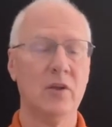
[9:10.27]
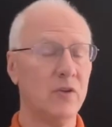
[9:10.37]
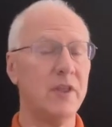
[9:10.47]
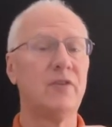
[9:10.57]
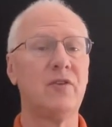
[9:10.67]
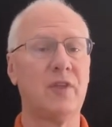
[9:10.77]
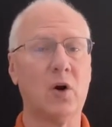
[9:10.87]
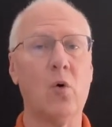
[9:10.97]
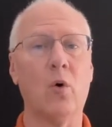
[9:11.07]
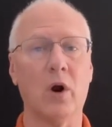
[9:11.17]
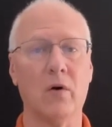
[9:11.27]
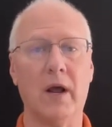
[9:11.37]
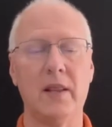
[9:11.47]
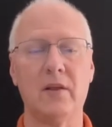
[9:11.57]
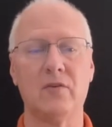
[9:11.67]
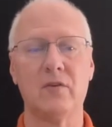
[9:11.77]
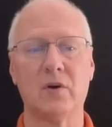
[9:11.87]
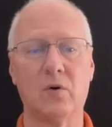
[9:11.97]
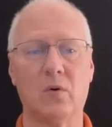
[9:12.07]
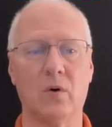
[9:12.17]
So this is the core, right? This
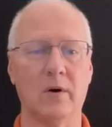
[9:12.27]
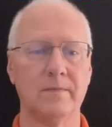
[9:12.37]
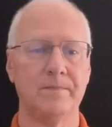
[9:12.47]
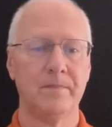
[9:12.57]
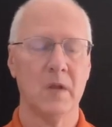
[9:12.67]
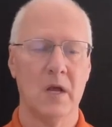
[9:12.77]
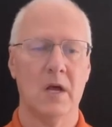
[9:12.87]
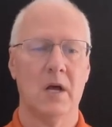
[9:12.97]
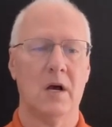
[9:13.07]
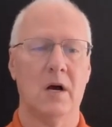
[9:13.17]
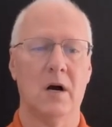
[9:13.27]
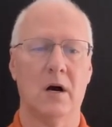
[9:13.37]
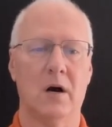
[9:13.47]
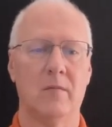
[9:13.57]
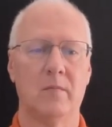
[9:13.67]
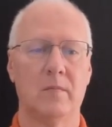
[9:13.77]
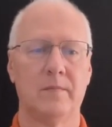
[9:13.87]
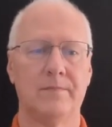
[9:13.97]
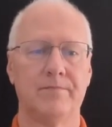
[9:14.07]
is the core. Um,